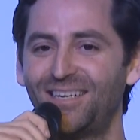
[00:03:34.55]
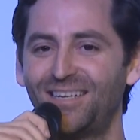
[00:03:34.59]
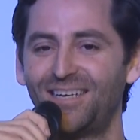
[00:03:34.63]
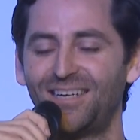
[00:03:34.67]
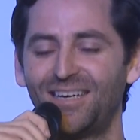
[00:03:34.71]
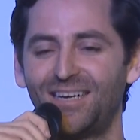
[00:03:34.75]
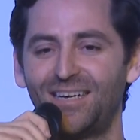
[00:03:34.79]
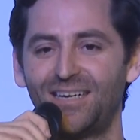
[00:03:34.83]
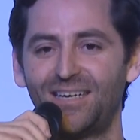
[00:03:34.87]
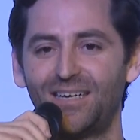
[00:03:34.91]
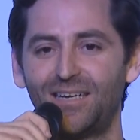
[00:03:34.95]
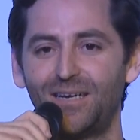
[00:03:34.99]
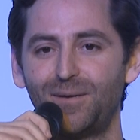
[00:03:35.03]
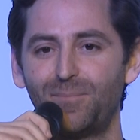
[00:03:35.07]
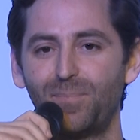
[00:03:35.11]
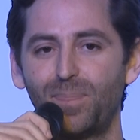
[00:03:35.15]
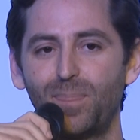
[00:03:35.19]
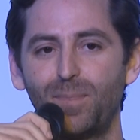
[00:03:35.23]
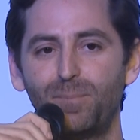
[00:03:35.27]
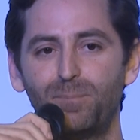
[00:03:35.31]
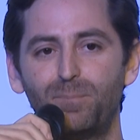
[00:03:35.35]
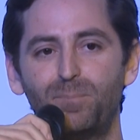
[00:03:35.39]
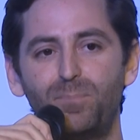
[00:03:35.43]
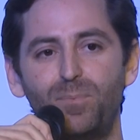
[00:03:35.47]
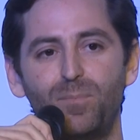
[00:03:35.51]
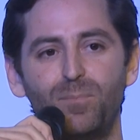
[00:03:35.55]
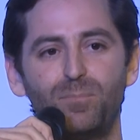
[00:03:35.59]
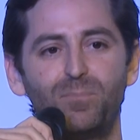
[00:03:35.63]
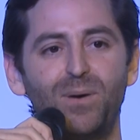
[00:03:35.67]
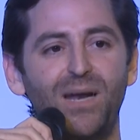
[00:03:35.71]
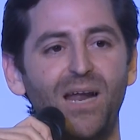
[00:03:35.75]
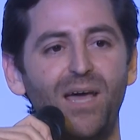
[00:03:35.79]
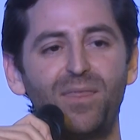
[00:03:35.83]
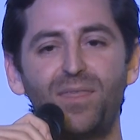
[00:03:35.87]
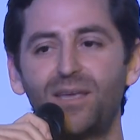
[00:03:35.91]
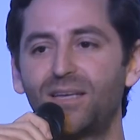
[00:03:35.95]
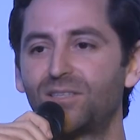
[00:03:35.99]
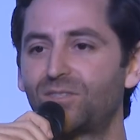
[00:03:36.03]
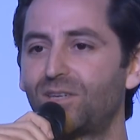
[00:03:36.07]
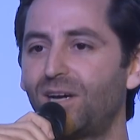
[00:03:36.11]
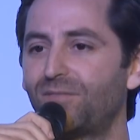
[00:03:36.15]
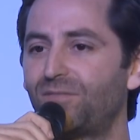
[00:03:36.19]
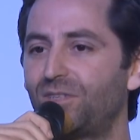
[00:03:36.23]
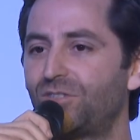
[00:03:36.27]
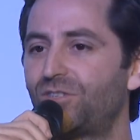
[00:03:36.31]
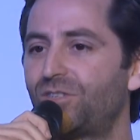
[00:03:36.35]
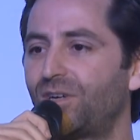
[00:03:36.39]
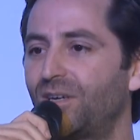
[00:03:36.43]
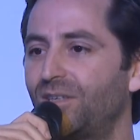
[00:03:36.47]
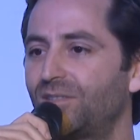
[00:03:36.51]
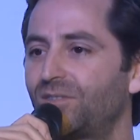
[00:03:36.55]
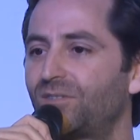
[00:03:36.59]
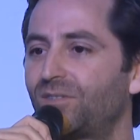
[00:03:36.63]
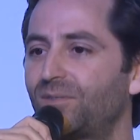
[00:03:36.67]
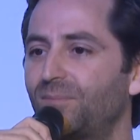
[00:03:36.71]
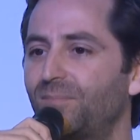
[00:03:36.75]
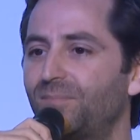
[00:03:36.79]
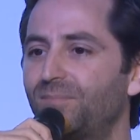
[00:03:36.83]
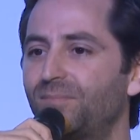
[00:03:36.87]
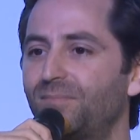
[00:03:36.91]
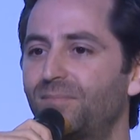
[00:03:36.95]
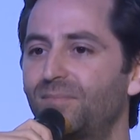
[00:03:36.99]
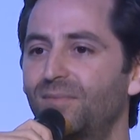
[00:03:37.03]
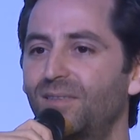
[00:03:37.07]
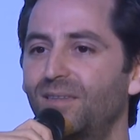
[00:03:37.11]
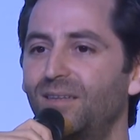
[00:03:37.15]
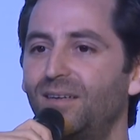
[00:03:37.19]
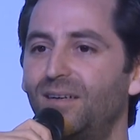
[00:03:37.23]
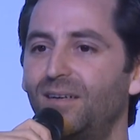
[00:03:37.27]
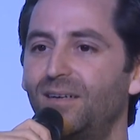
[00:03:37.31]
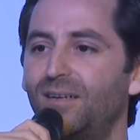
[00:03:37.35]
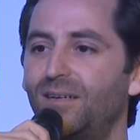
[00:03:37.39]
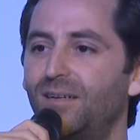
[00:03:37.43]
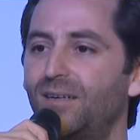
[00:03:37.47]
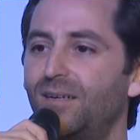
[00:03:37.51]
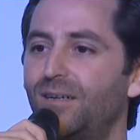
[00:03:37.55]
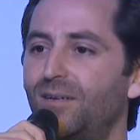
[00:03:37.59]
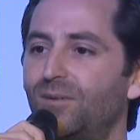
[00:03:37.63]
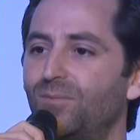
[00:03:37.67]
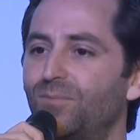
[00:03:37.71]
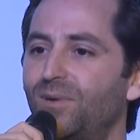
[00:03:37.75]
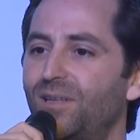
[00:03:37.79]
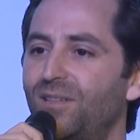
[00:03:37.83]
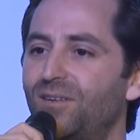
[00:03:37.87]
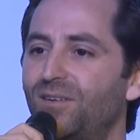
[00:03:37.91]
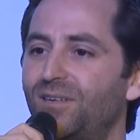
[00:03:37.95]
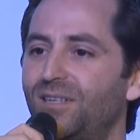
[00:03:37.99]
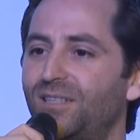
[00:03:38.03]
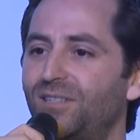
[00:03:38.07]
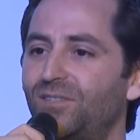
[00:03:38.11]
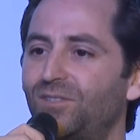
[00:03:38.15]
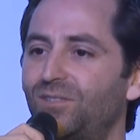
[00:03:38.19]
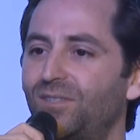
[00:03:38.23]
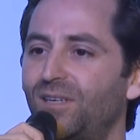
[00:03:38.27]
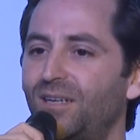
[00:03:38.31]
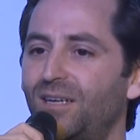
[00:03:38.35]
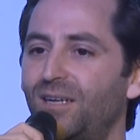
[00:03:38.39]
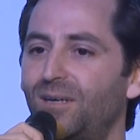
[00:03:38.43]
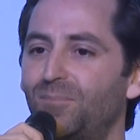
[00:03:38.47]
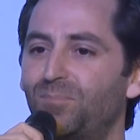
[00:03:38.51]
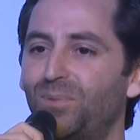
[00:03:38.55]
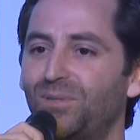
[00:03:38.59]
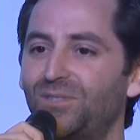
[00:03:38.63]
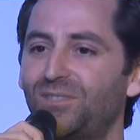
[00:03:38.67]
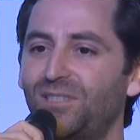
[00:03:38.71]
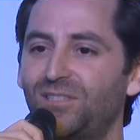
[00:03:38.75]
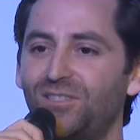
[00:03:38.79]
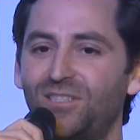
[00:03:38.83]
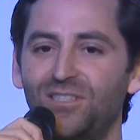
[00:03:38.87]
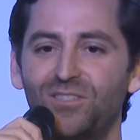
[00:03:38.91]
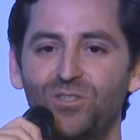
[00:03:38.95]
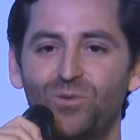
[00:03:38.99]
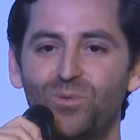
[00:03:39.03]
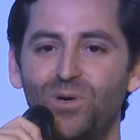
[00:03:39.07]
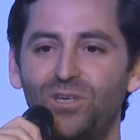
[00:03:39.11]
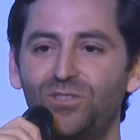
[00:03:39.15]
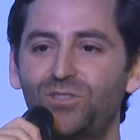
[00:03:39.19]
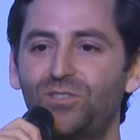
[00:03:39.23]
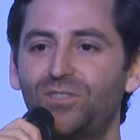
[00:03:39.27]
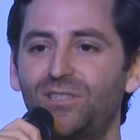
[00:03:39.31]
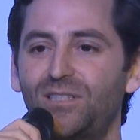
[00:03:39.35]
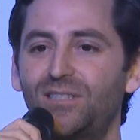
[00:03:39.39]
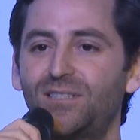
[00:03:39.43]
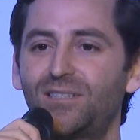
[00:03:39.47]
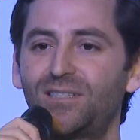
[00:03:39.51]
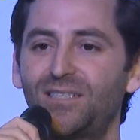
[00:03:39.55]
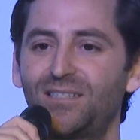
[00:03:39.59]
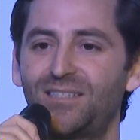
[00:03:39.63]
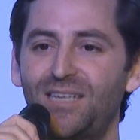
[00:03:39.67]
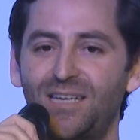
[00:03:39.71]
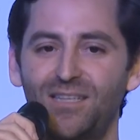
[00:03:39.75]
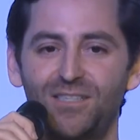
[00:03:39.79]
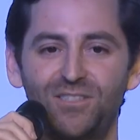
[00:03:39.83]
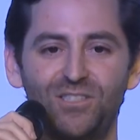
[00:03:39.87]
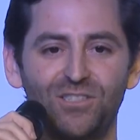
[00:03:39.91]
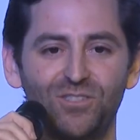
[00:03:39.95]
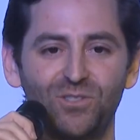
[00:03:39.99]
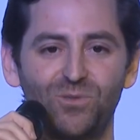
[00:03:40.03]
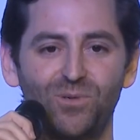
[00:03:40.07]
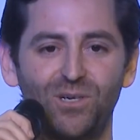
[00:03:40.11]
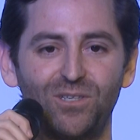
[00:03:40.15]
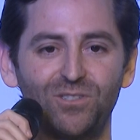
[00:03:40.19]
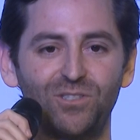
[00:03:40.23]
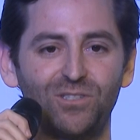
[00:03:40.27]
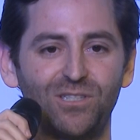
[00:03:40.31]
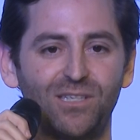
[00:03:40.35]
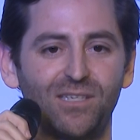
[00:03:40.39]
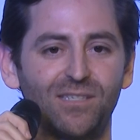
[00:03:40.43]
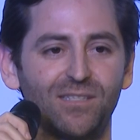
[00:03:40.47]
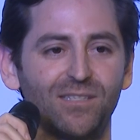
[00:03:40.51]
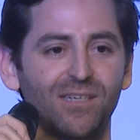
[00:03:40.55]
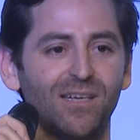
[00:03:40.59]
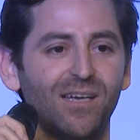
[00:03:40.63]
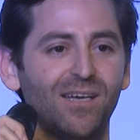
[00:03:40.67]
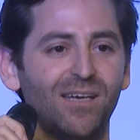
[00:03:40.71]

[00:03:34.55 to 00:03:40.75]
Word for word: But I think it's off the charts, whether it's persistent quotient, intelligence quotient.